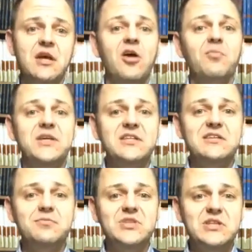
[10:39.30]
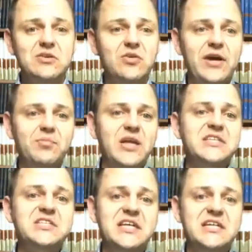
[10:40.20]
but but the great
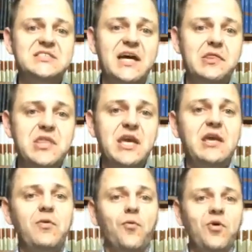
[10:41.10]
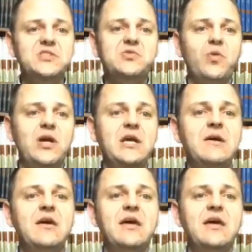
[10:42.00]
blessing is, I think, once we,